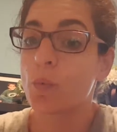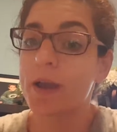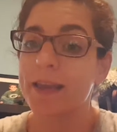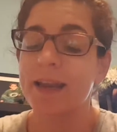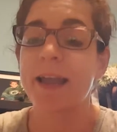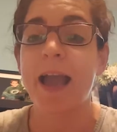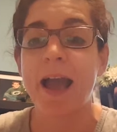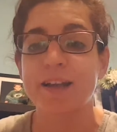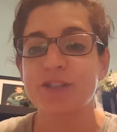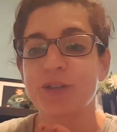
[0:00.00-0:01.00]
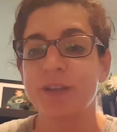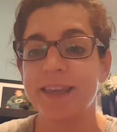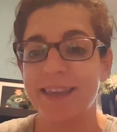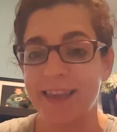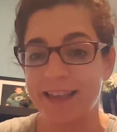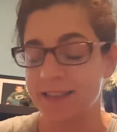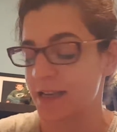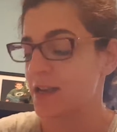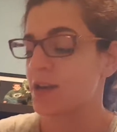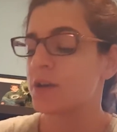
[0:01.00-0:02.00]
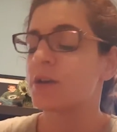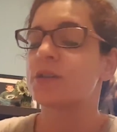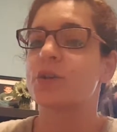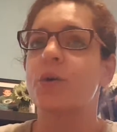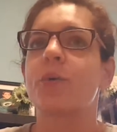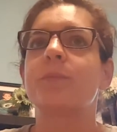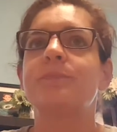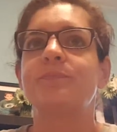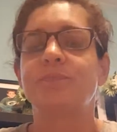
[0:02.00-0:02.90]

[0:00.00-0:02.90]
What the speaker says: What can I actually eat? So